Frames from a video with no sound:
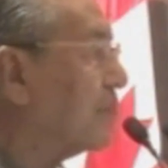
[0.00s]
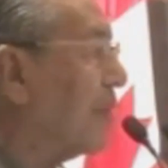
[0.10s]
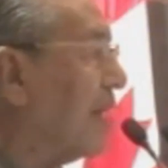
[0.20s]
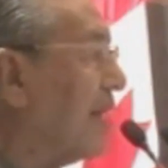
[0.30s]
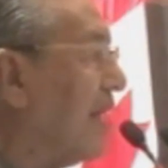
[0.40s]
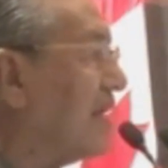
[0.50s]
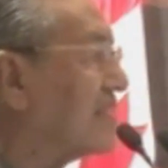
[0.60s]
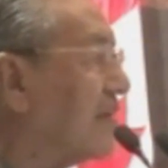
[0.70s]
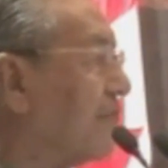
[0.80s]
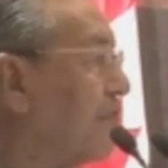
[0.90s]
well as
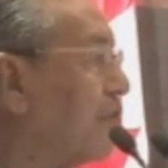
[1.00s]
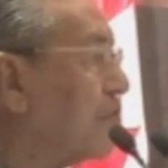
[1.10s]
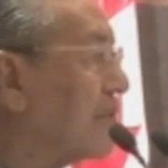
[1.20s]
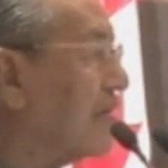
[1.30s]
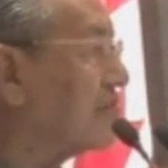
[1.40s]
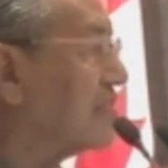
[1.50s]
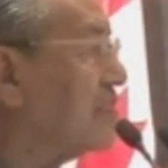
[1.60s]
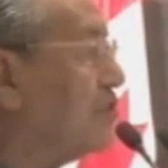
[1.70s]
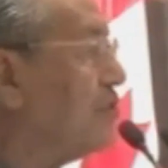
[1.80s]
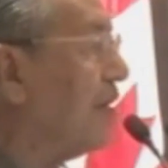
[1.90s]
a few thousand
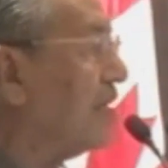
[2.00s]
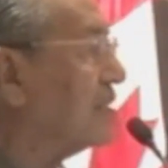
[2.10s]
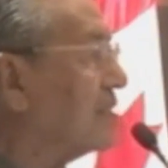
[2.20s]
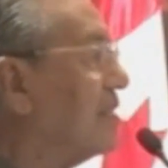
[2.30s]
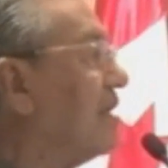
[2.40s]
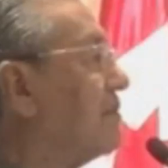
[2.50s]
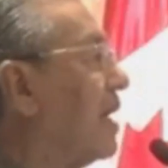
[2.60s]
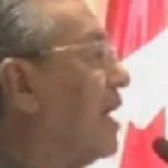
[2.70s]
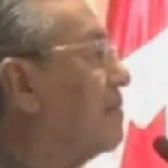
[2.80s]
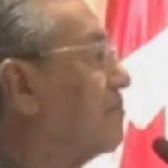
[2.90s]
US
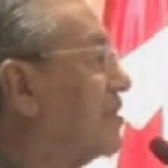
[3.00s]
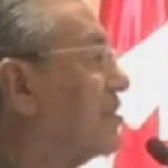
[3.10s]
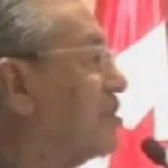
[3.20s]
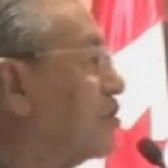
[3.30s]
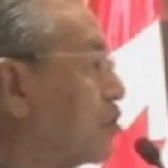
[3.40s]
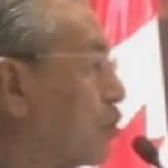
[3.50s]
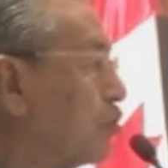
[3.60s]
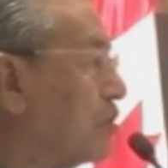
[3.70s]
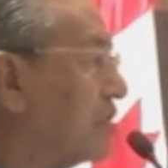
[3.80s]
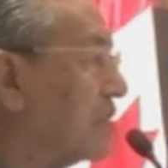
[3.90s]
and British
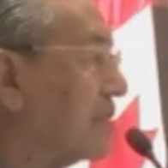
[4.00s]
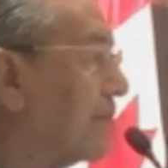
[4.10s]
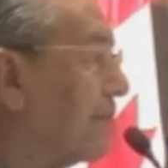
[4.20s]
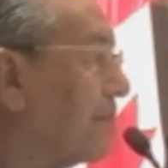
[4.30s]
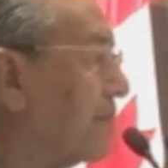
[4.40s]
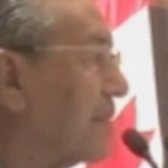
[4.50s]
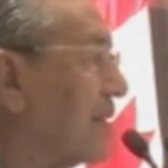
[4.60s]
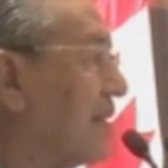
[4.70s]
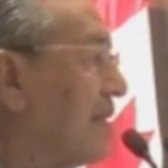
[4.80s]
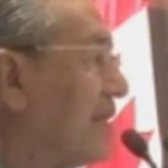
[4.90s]
soldiers.
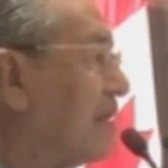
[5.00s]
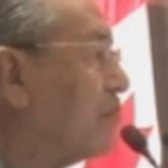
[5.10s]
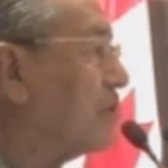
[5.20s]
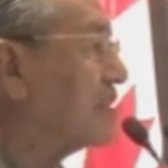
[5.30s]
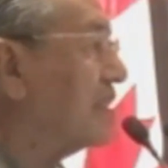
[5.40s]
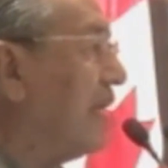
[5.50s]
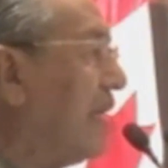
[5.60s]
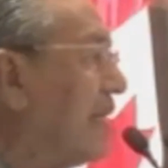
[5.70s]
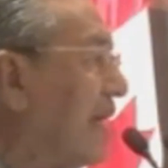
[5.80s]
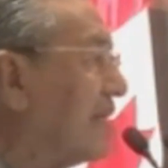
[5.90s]

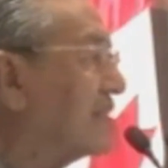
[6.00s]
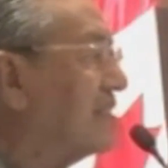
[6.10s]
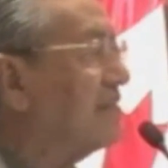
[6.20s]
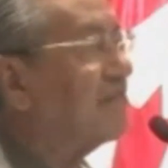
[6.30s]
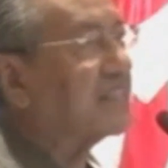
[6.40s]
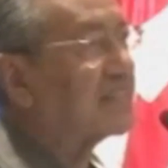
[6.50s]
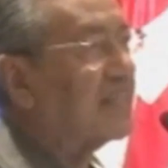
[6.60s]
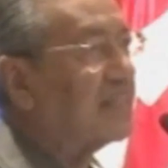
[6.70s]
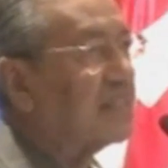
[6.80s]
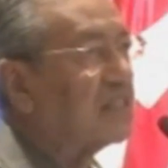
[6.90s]
It has
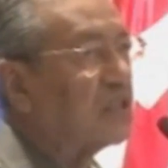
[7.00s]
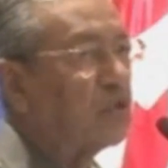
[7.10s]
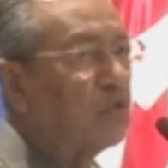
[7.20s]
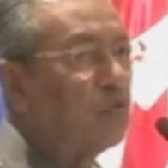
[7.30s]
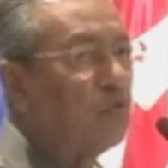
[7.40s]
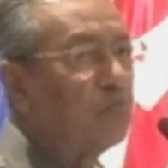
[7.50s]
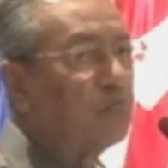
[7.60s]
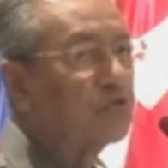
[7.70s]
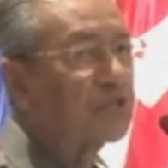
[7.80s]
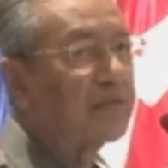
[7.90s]
devastated 2
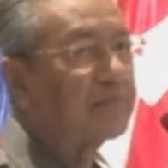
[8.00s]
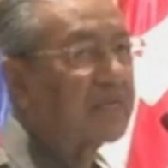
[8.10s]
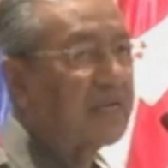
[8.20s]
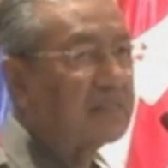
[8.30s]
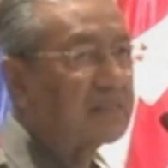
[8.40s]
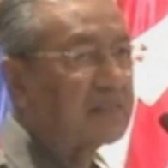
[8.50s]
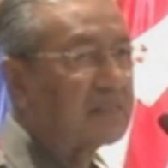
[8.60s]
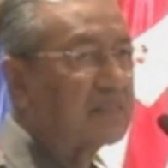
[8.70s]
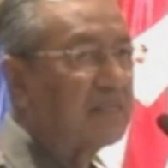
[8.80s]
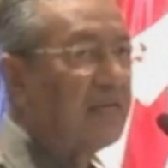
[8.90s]
Muslim
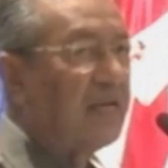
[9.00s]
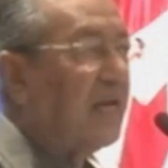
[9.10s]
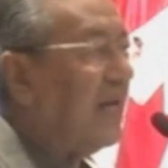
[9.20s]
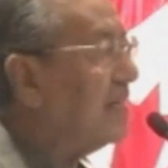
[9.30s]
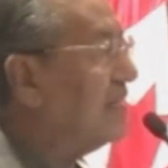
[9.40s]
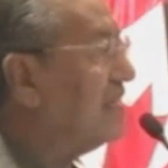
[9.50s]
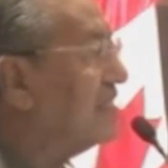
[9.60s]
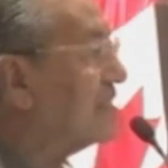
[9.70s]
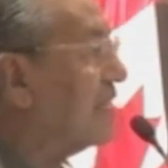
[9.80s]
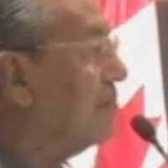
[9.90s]
countries and
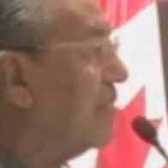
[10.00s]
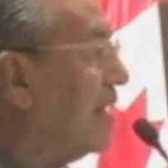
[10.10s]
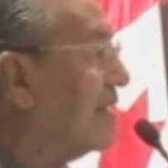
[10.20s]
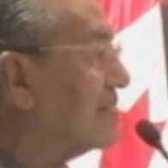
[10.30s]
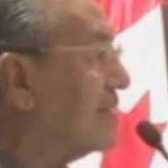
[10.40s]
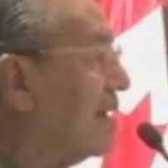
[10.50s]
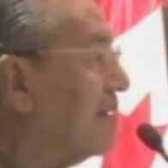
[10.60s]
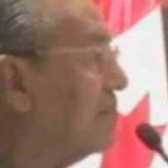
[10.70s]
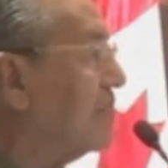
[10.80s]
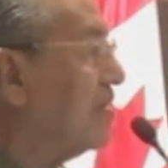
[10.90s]
destabilized
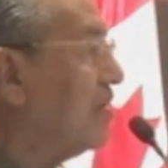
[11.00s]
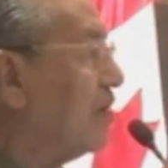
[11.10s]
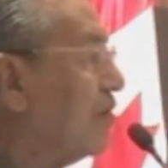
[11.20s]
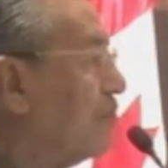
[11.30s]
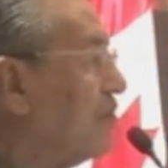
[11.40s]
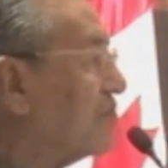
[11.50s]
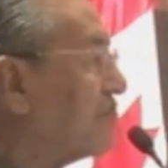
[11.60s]
them with